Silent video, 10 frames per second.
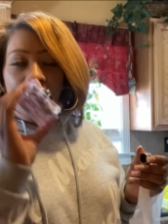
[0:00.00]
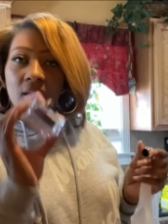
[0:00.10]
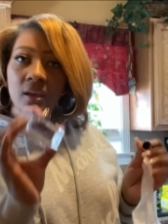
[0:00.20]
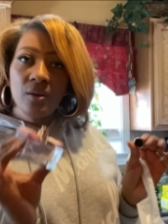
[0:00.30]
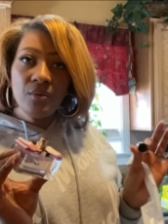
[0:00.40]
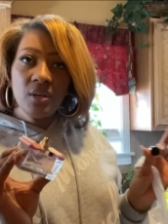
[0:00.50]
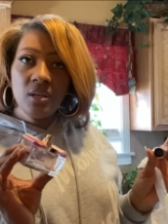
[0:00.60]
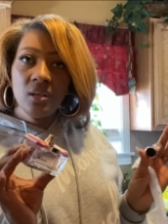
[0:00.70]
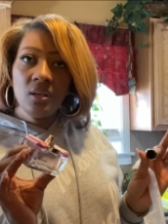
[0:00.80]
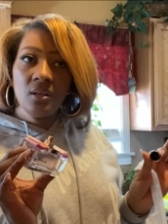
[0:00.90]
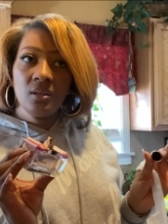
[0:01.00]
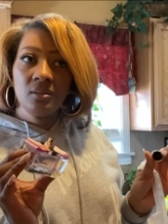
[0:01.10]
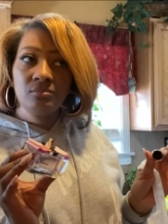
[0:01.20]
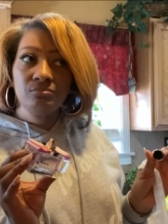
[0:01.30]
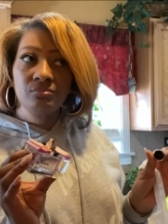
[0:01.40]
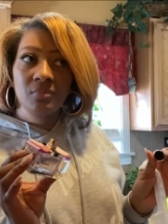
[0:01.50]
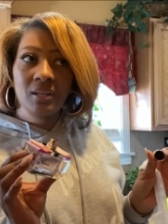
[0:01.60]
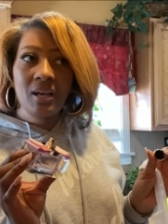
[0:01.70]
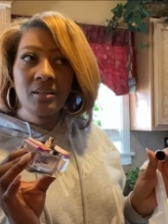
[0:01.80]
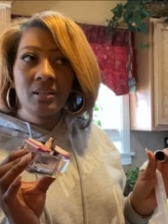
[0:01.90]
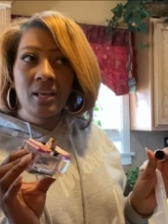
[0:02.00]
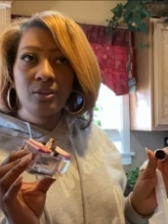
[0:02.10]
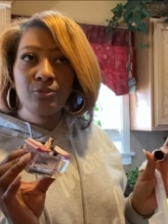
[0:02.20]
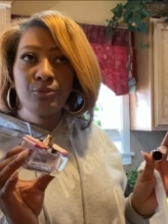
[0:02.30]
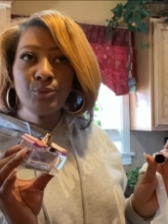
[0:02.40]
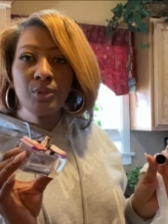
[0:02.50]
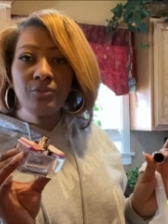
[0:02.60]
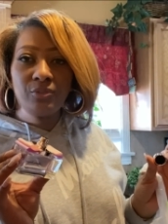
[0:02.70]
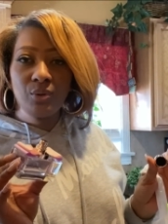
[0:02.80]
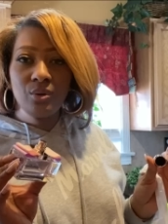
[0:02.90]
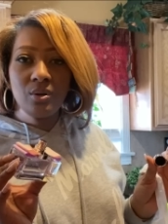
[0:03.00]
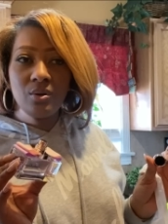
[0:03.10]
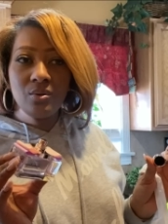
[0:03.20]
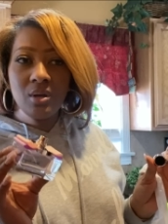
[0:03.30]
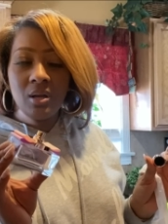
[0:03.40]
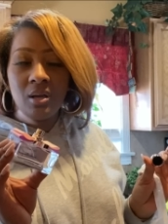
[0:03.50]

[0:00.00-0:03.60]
airy, kind of like fruity floral,